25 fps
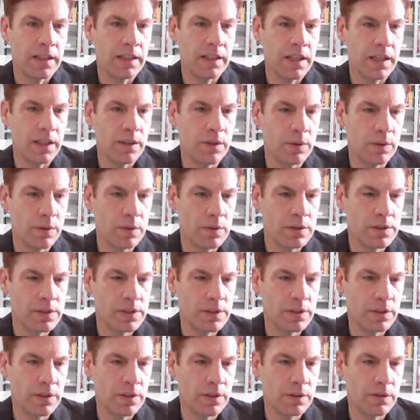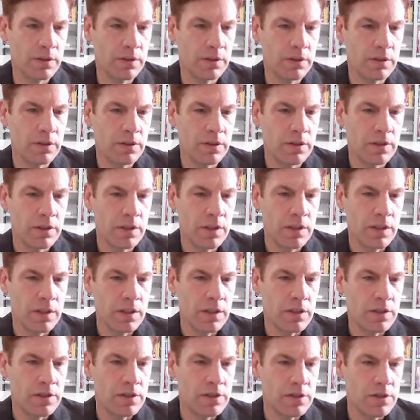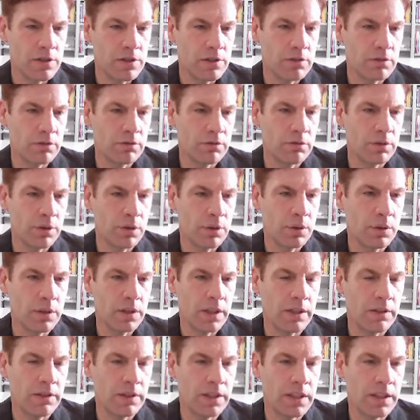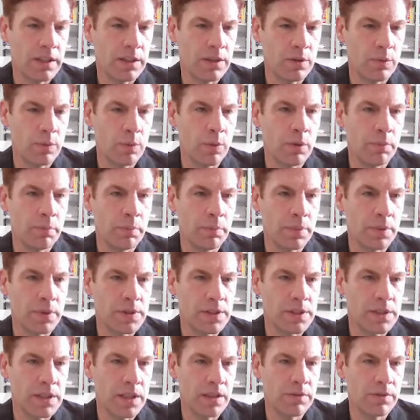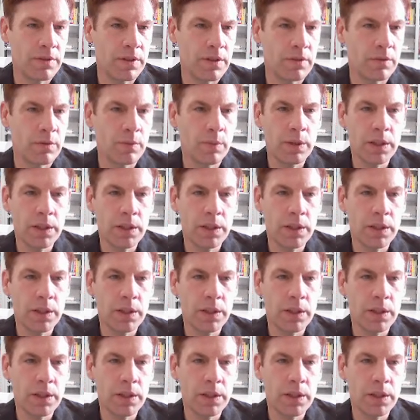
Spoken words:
then also scroll down here to 1.7.